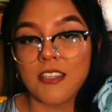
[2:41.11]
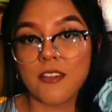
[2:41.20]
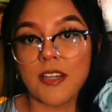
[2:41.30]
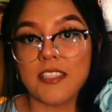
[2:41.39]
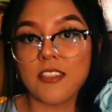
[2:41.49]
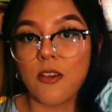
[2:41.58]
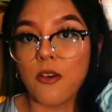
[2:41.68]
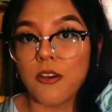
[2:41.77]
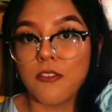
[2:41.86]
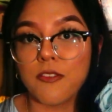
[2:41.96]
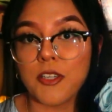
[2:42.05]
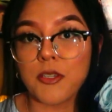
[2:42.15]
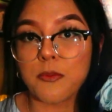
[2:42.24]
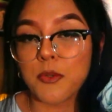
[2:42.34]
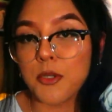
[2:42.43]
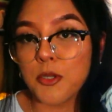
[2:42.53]
great decor for your
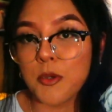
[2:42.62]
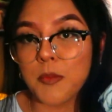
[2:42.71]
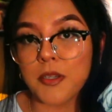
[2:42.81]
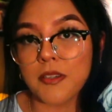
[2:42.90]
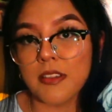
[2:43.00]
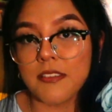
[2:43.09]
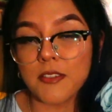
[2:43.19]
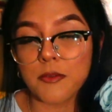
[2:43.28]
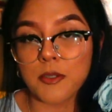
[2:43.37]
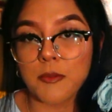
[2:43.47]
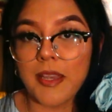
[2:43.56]
room or your living room,